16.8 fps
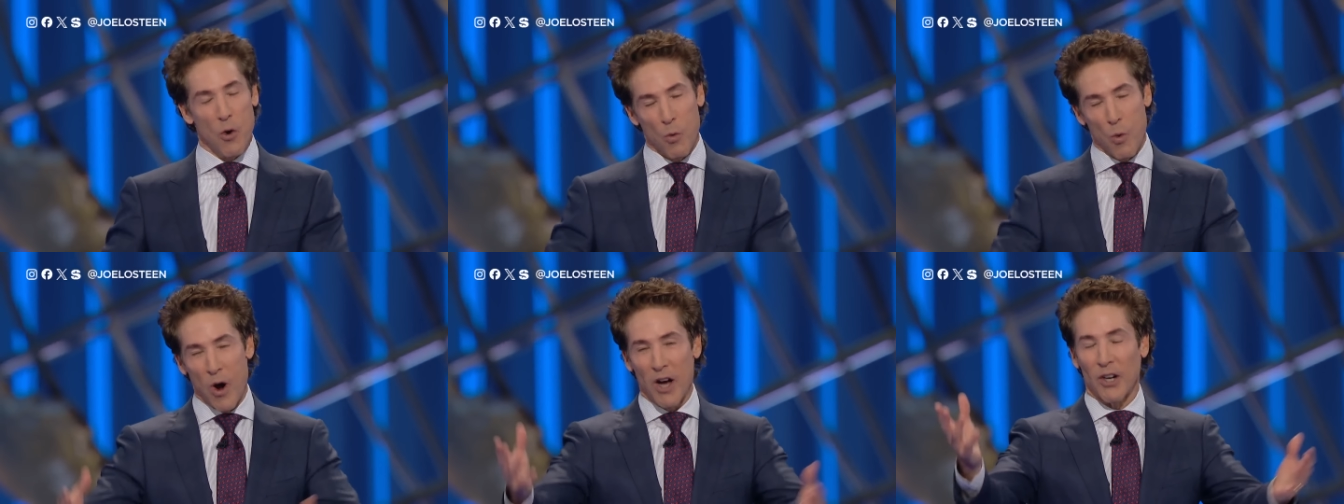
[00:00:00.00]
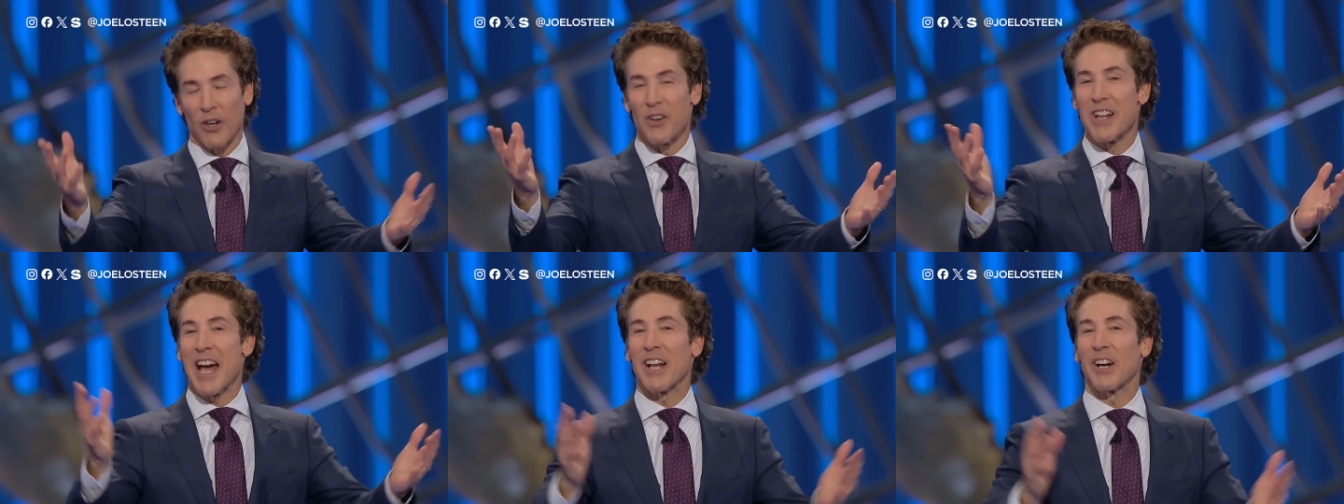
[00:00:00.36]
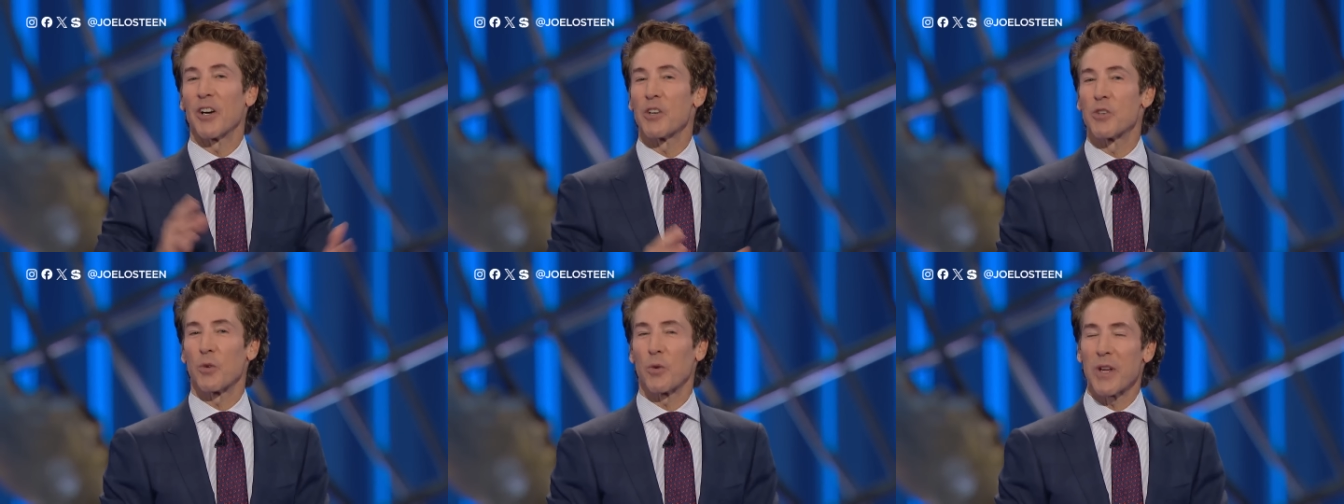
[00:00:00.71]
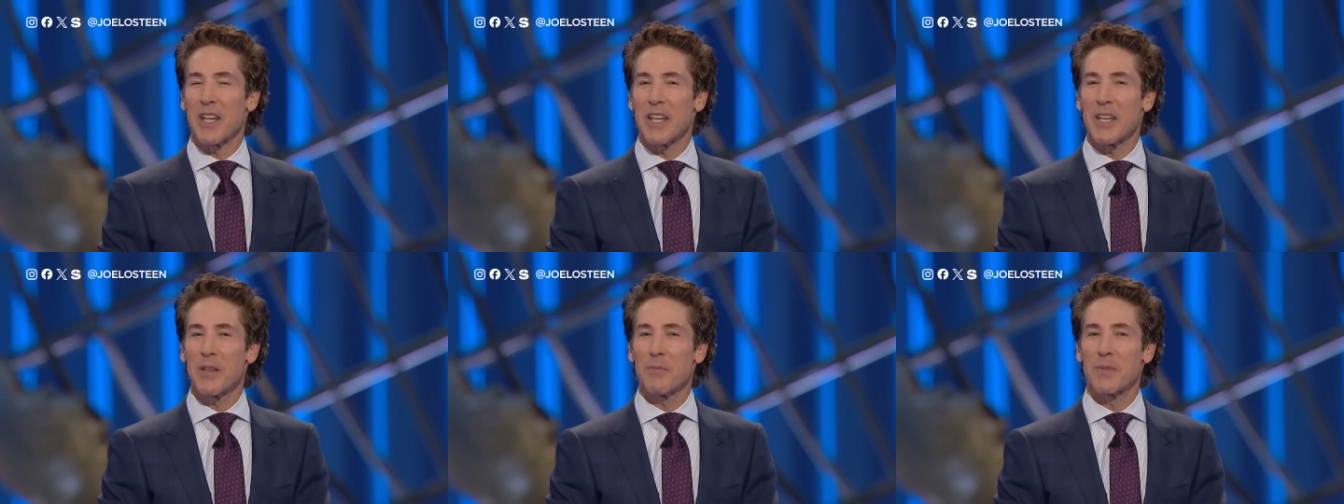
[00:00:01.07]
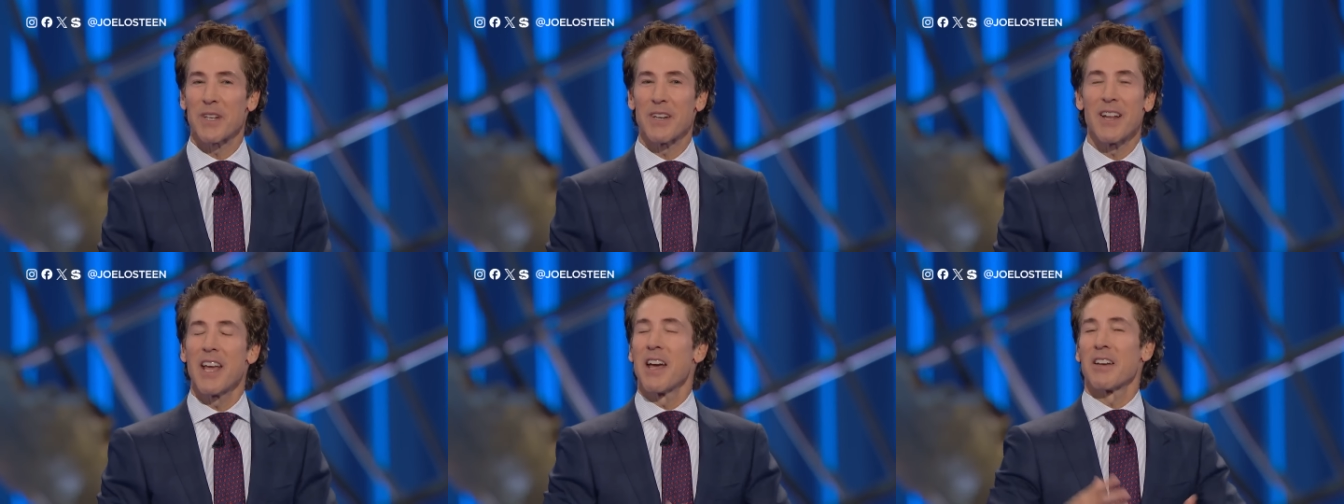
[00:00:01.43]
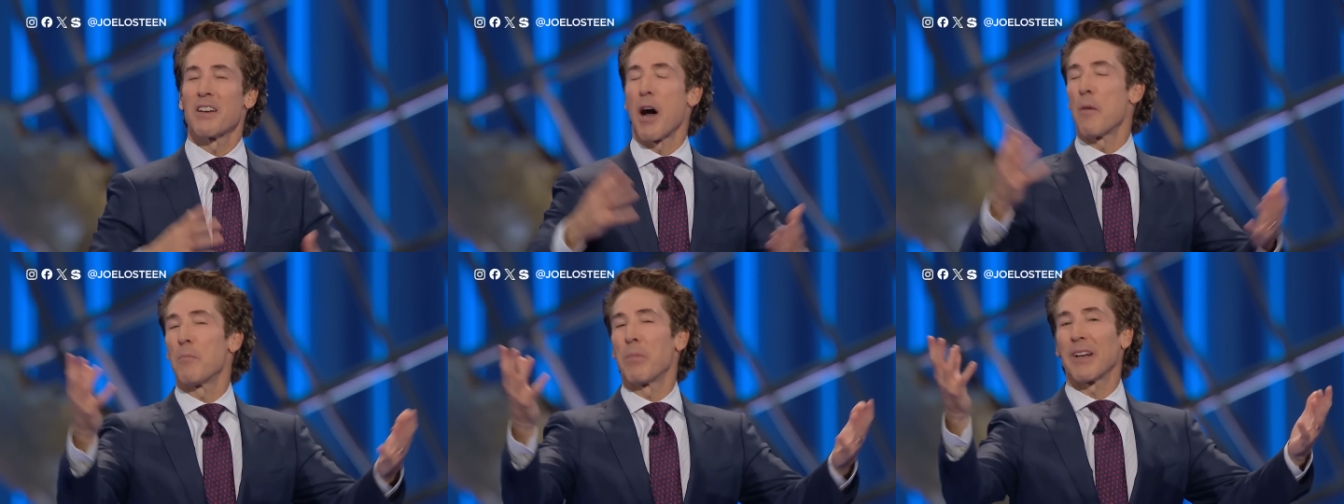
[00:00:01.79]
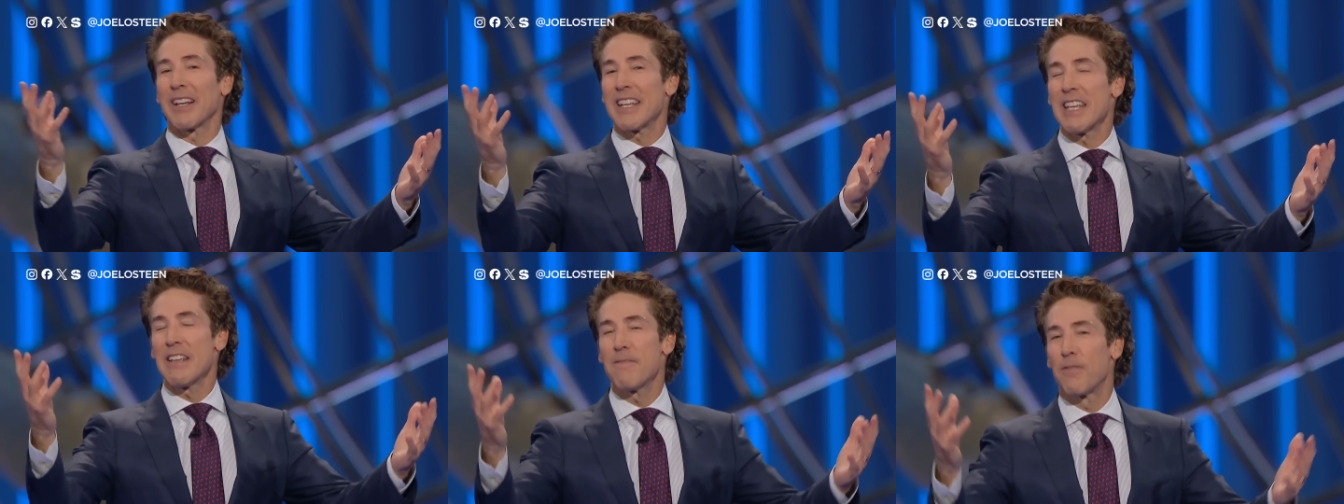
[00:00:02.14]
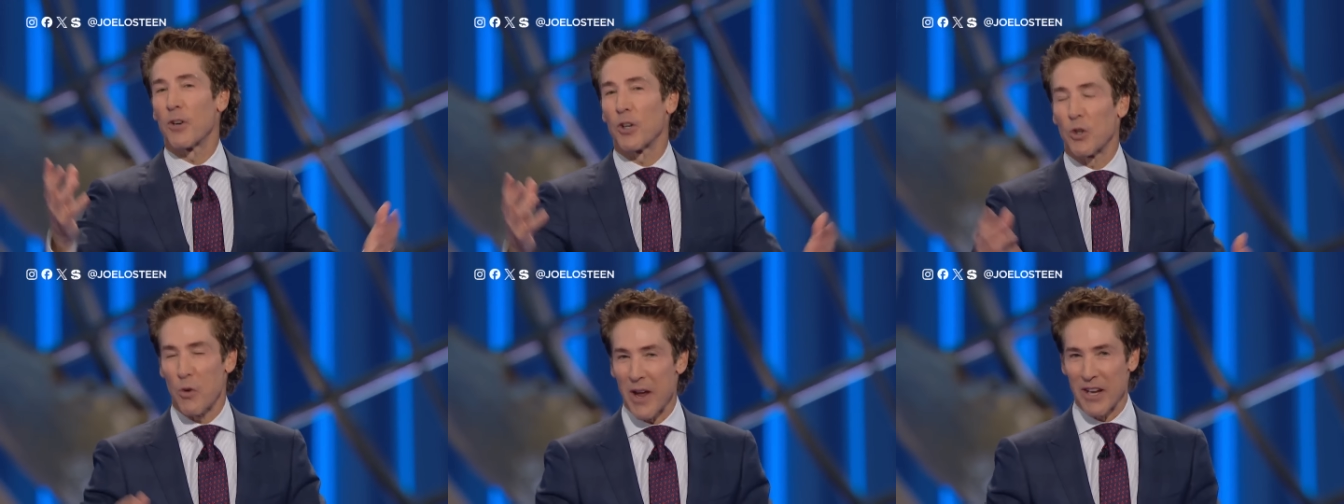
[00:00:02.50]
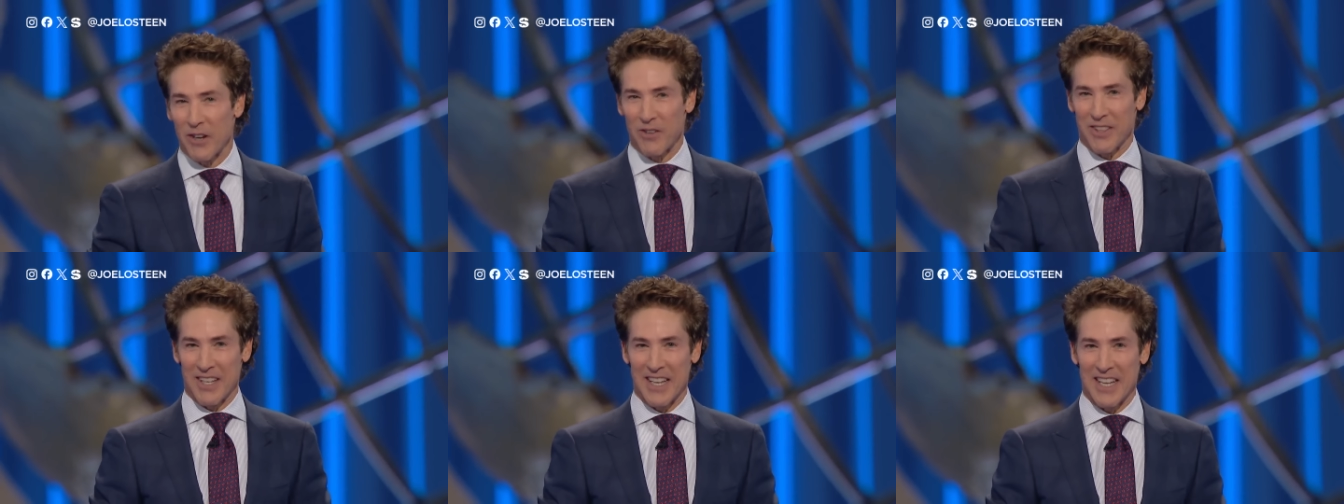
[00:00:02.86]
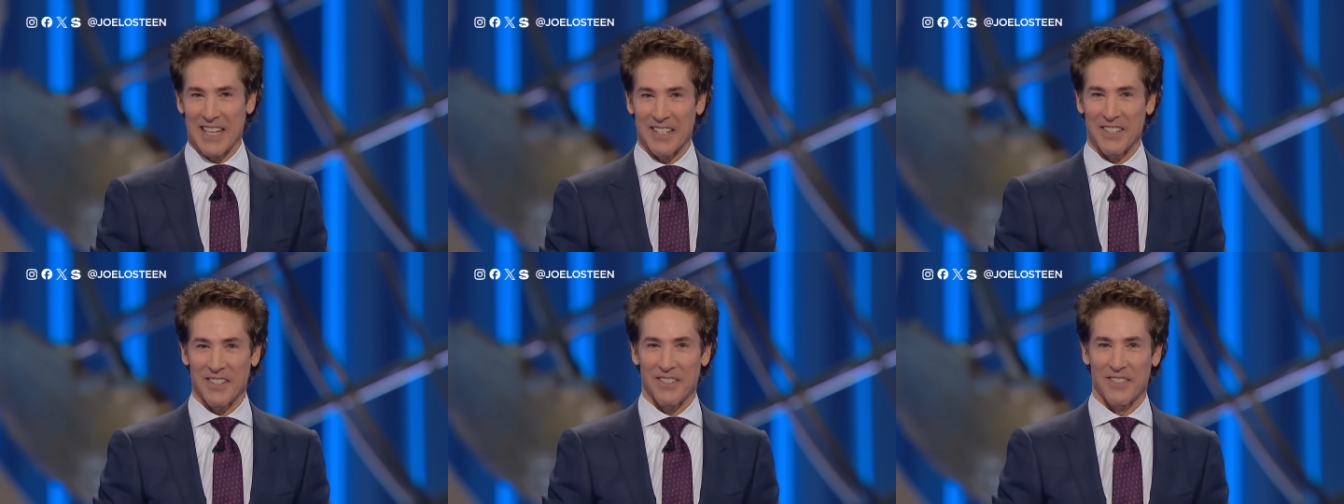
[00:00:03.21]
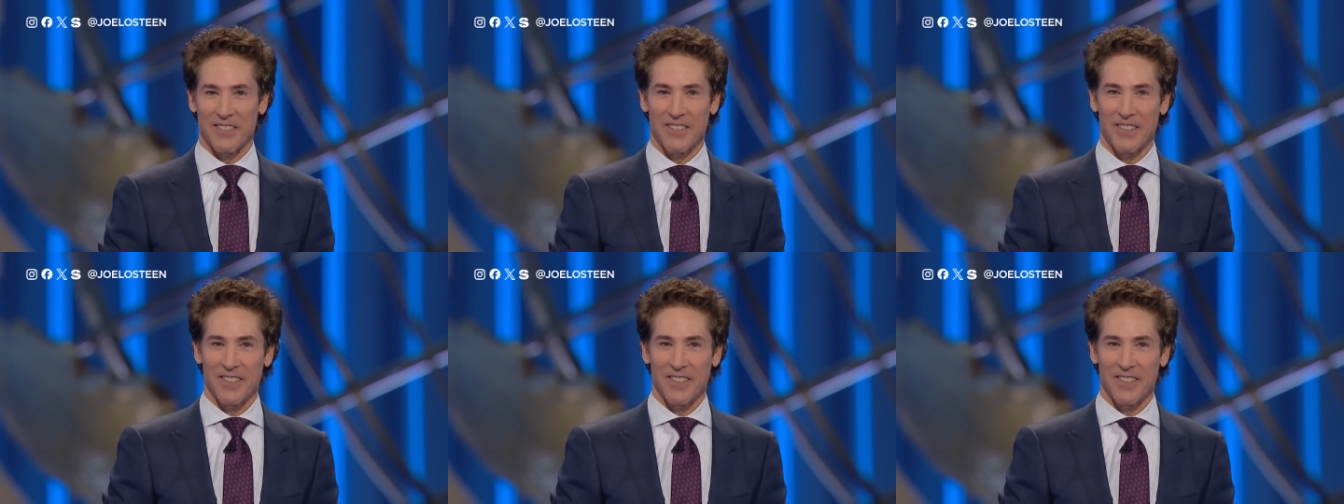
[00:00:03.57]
water down our dreams, and not believe for greater things.